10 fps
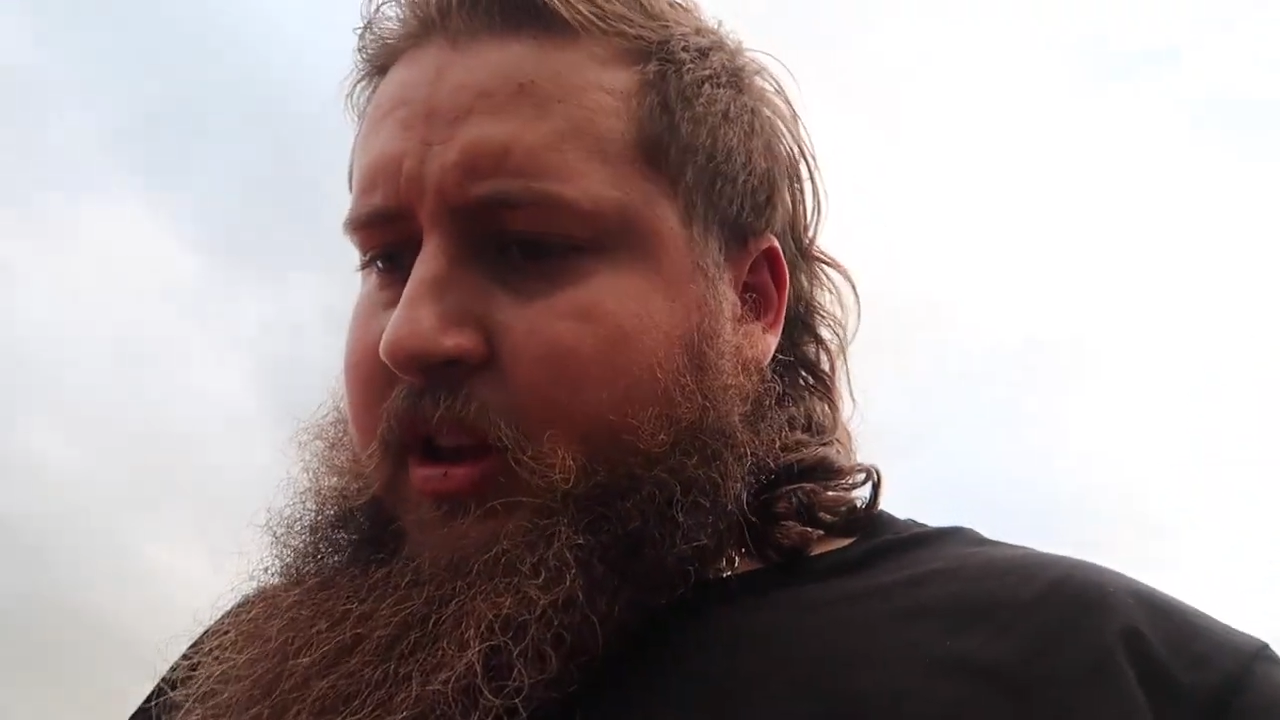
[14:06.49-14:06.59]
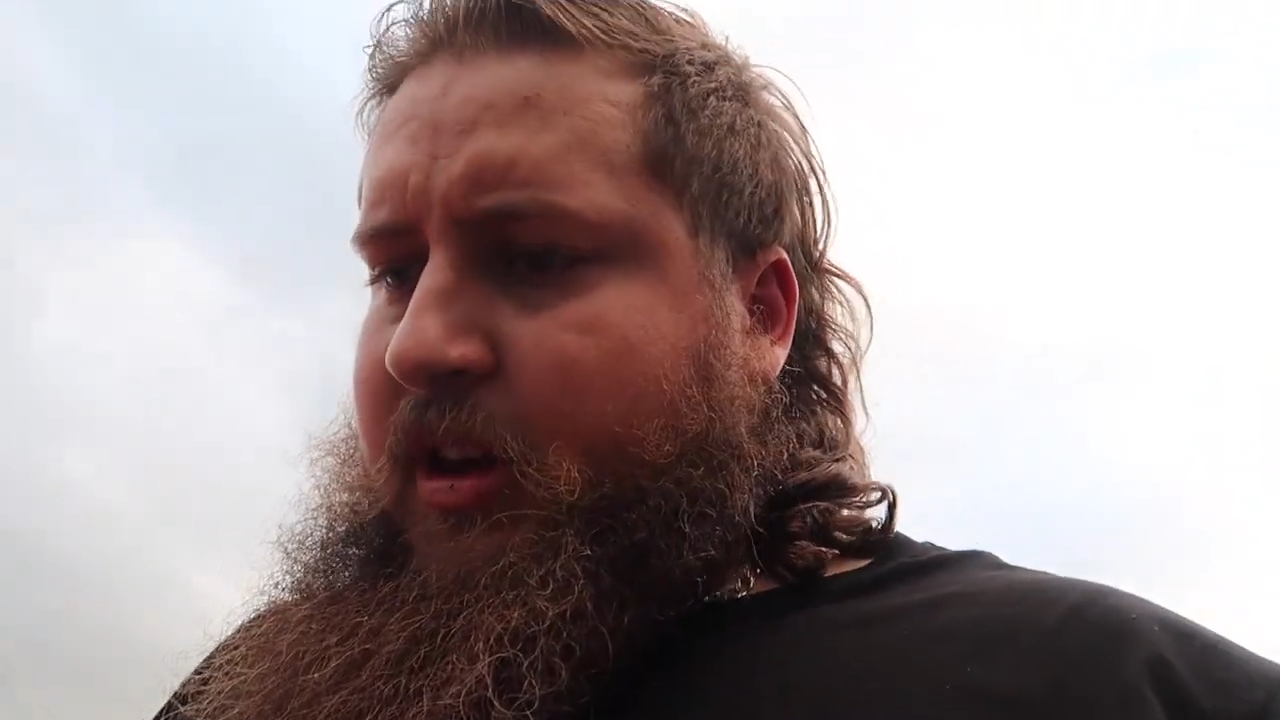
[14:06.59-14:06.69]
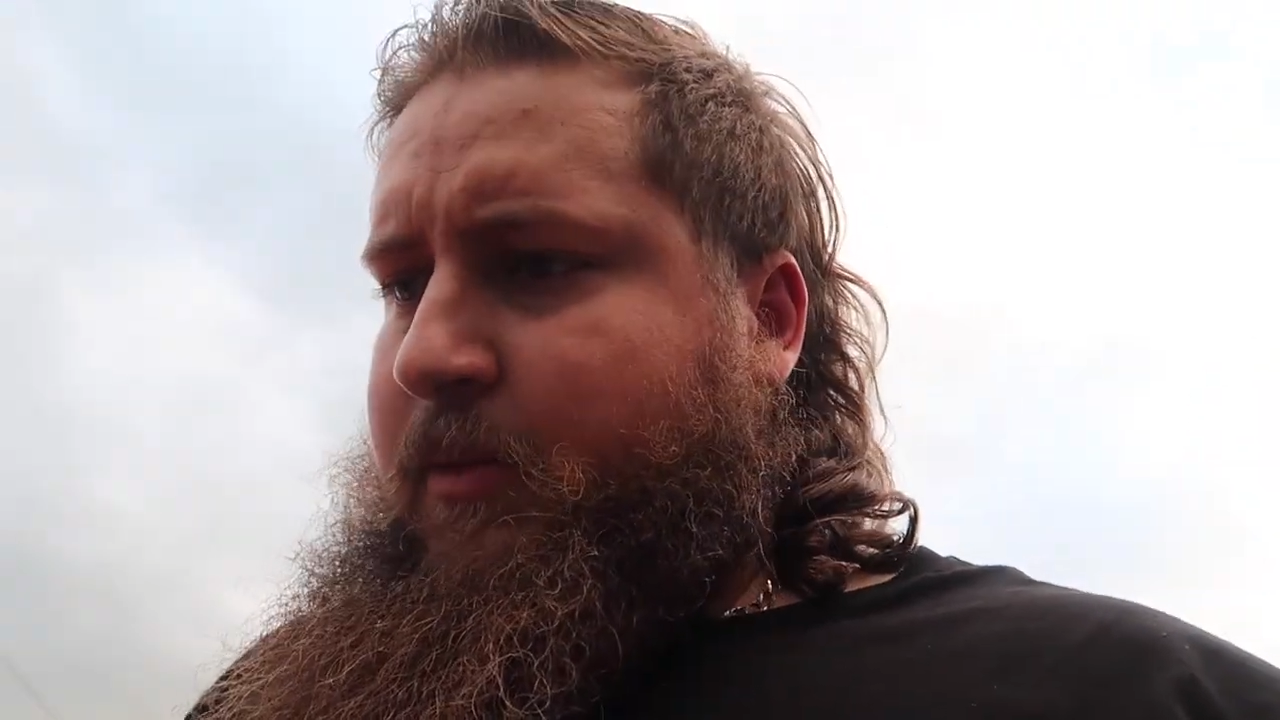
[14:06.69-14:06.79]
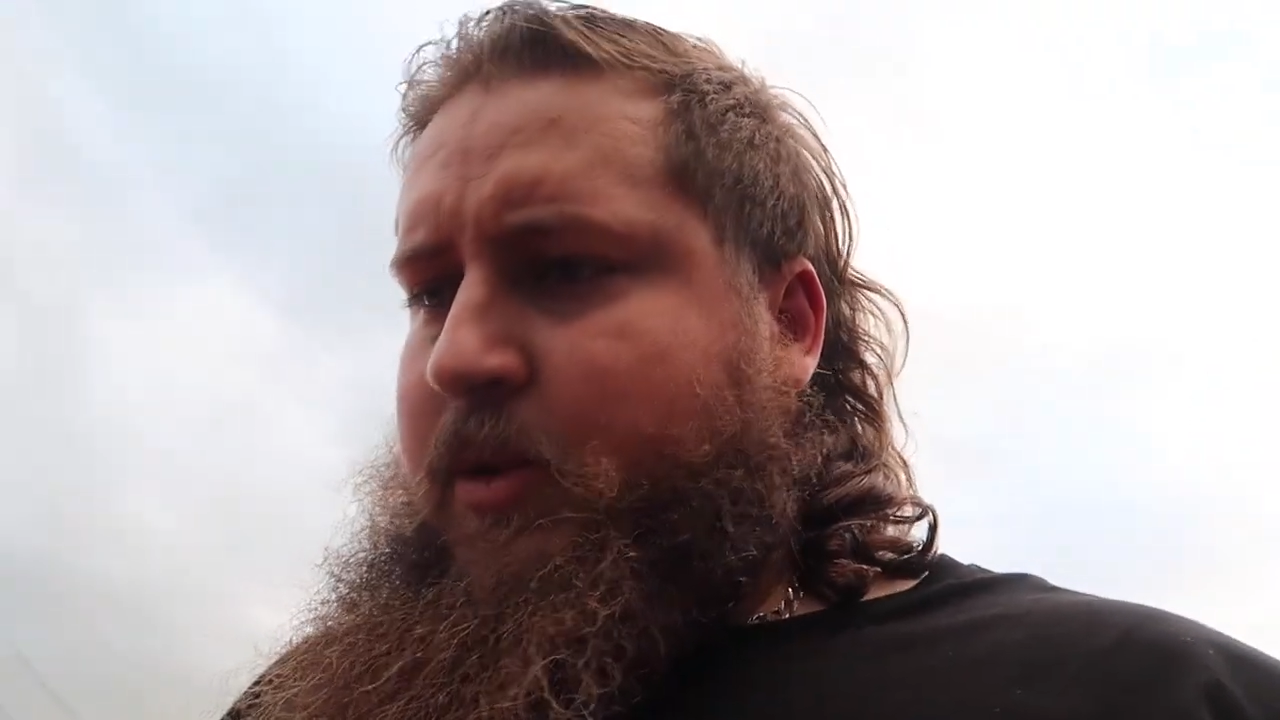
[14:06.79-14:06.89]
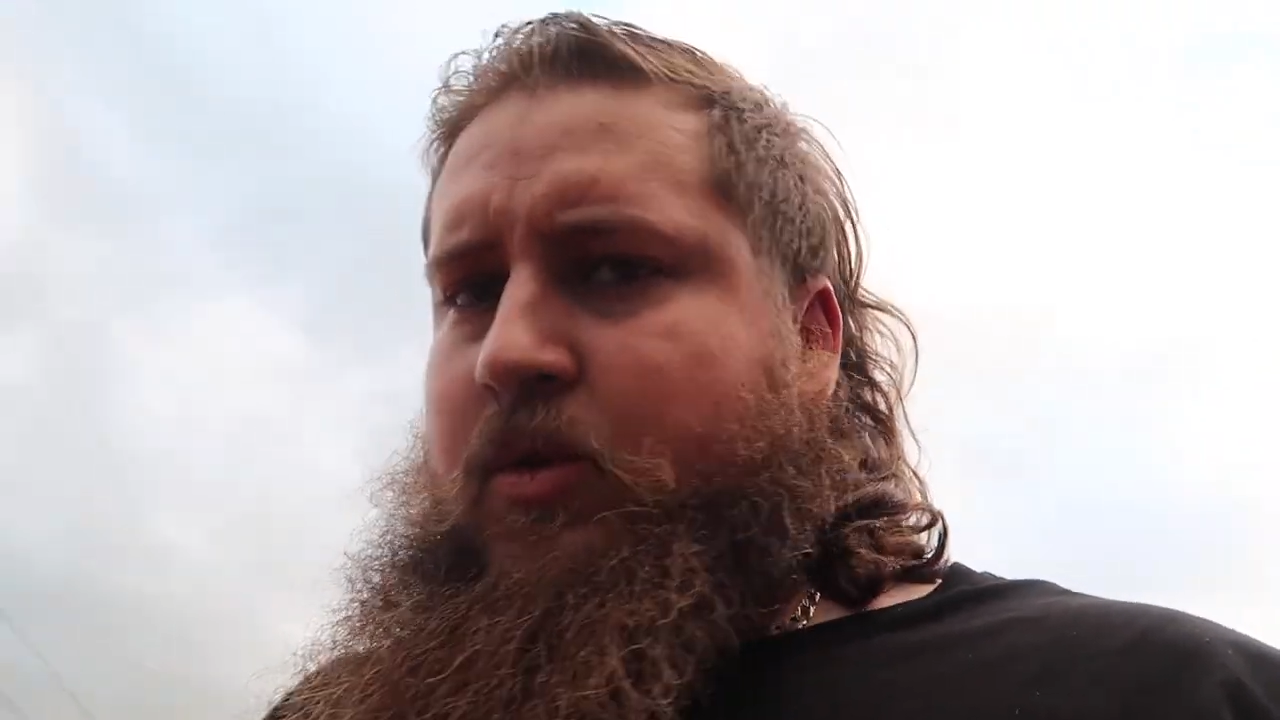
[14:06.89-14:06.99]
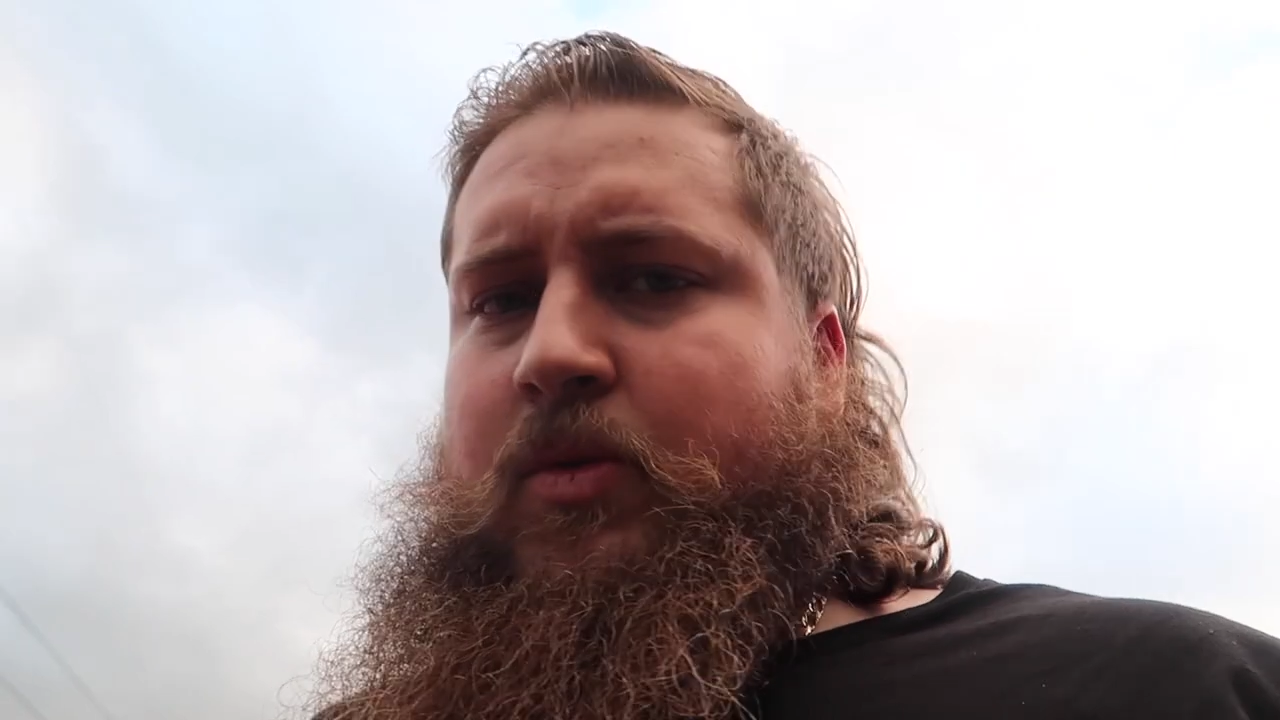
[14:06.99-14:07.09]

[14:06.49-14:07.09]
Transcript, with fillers: think about